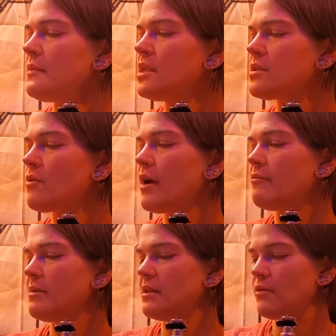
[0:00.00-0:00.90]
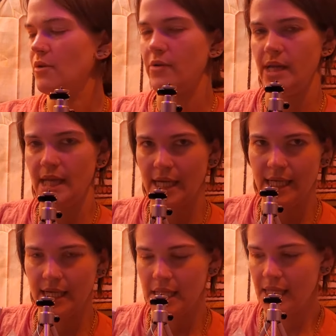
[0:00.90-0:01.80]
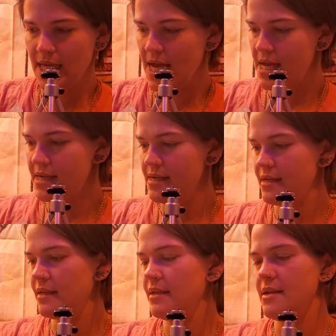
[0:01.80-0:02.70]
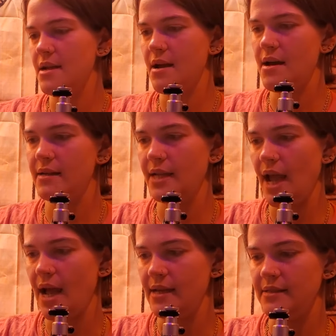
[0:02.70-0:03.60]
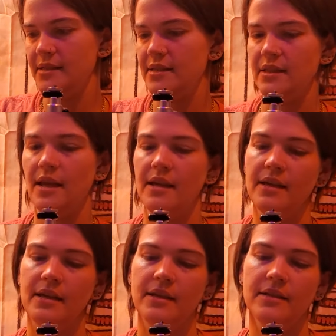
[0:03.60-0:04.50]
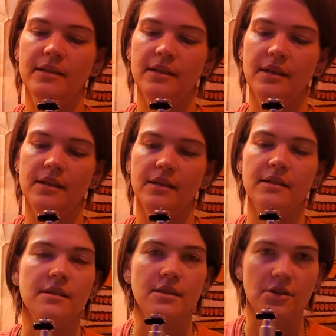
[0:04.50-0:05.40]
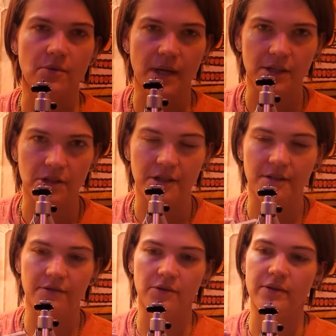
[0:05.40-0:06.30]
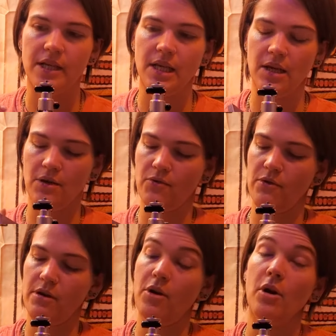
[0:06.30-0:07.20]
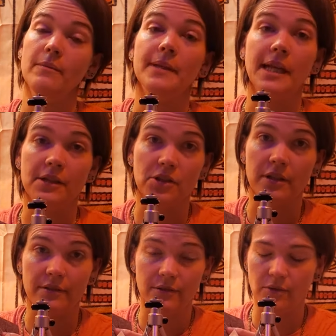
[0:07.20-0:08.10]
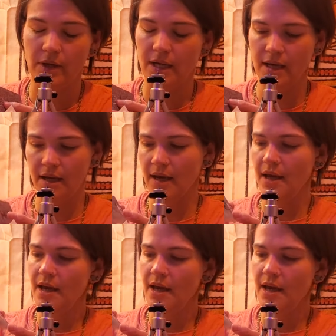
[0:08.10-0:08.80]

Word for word: So I've been throwing it in at the end, not as like a continuation of the reading or a culmination of the reading,